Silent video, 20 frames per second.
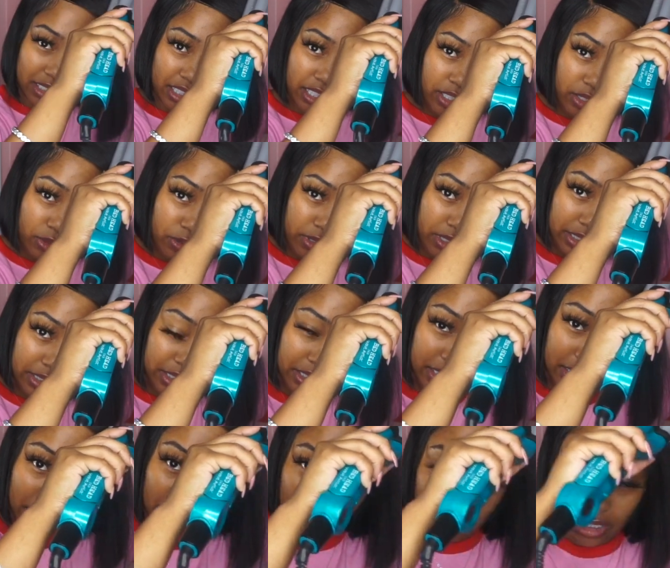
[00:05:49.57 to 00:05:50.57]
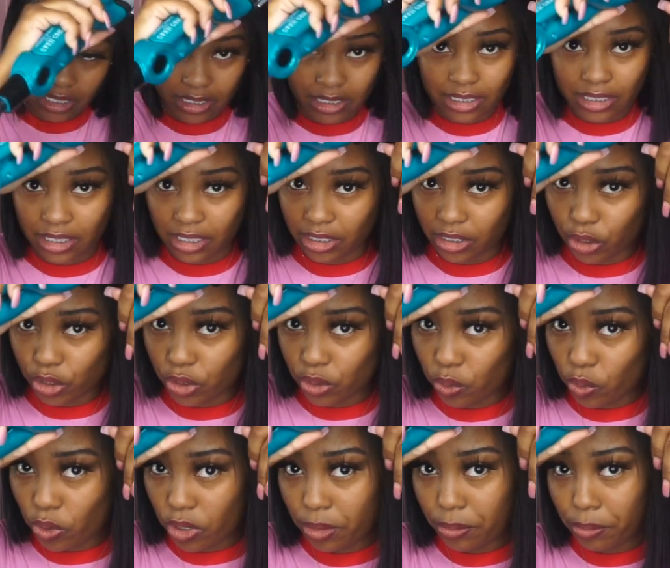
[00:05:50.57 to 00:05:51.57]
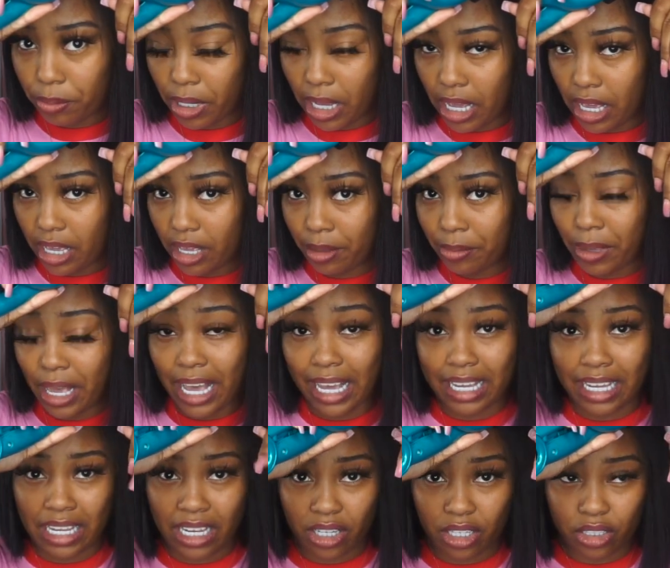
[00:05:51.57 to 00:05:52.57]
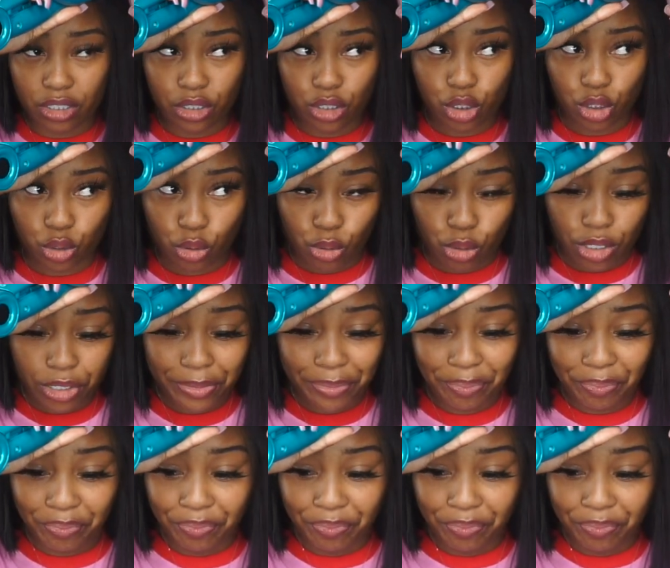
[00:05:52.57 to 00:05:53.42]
cute because this is a short bob. I cut her short,